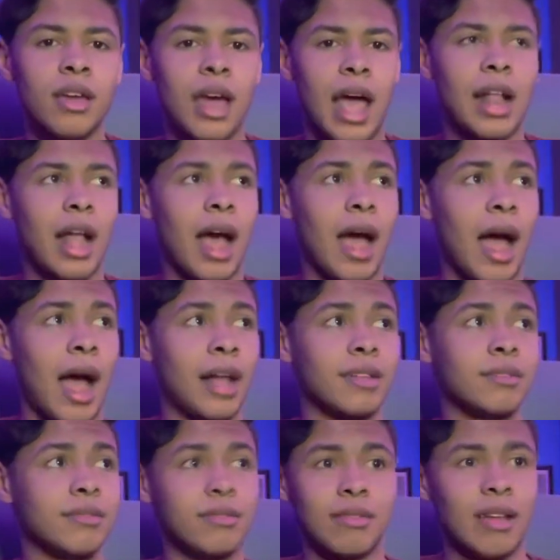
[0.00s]
And I
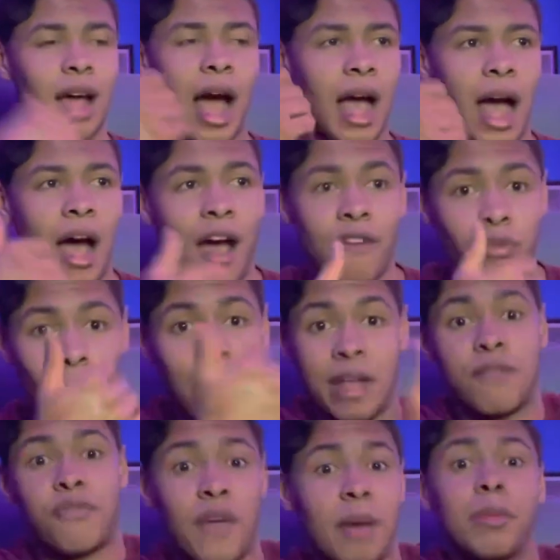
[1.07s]
and I have
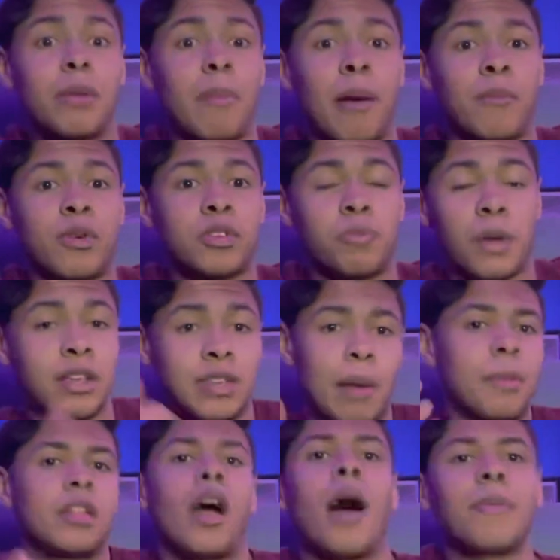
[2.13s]
white family members because
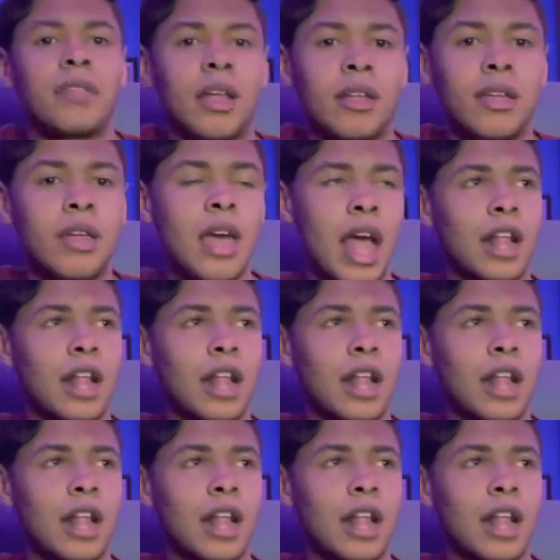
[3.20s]
I'm adopted,